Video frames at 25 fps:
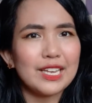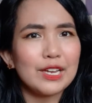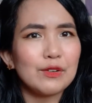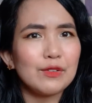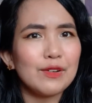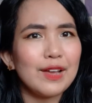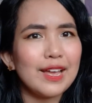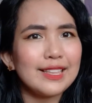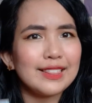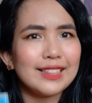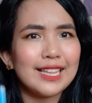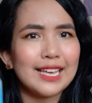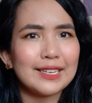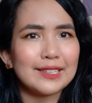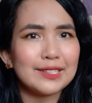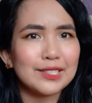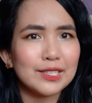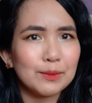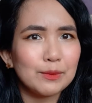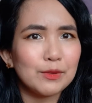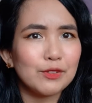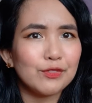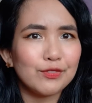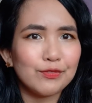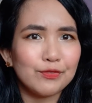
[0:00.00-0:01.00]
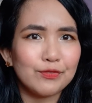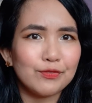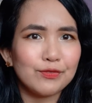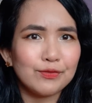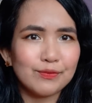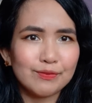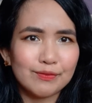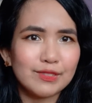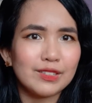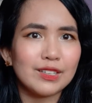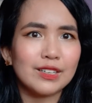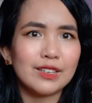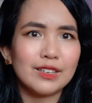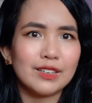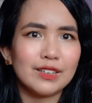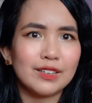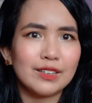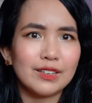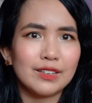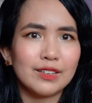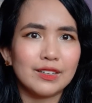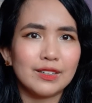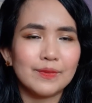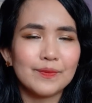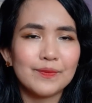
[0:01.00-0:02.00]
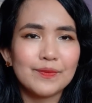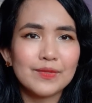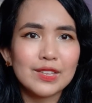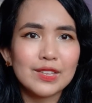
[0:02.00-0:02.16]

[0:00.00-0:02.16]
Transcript: I read like some of the